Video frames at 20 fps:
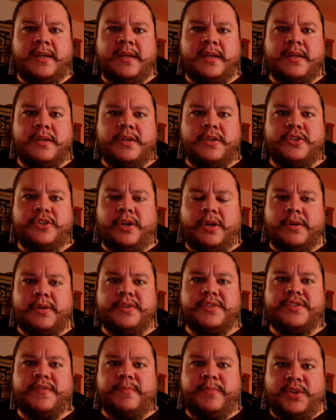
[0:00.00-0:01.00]

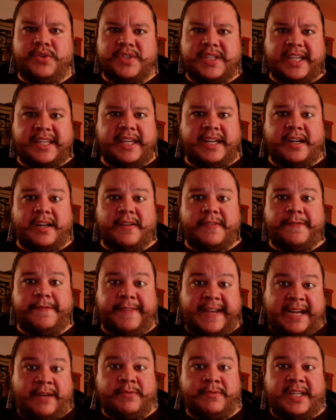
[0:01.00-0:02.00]
Genres of music that are
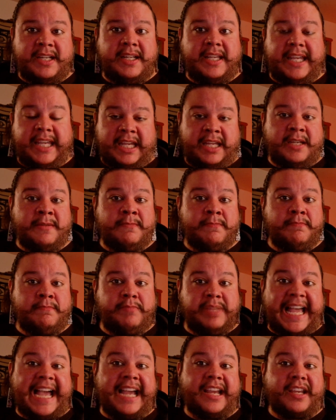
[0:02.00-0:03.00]
founded in
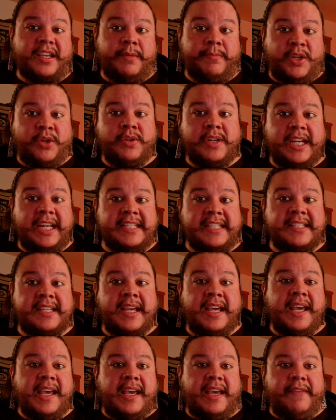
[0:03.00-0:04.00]
black communities
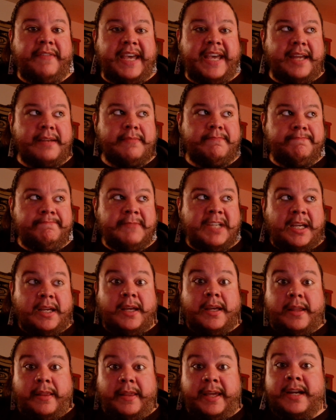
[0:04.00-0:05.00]
have had
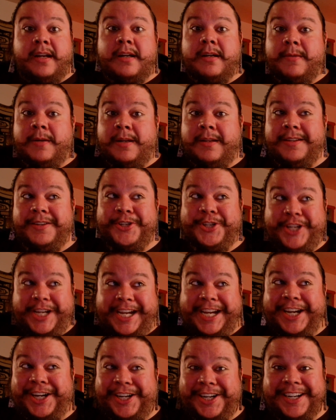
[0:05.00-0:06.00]
their
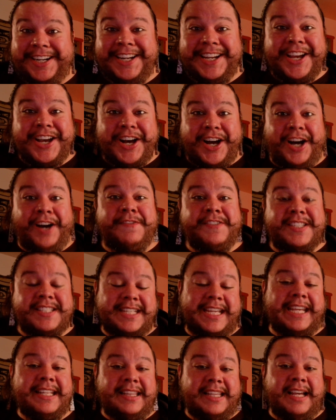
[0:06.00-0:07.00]
share of
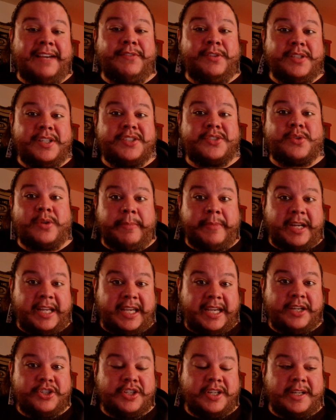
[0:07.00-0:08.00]
state-level
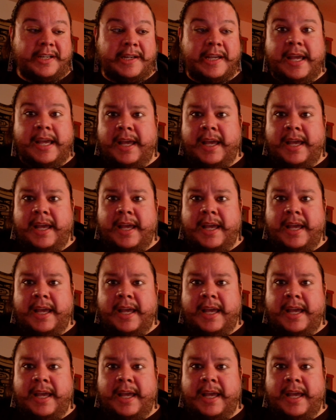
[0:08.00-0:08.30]
discrimination.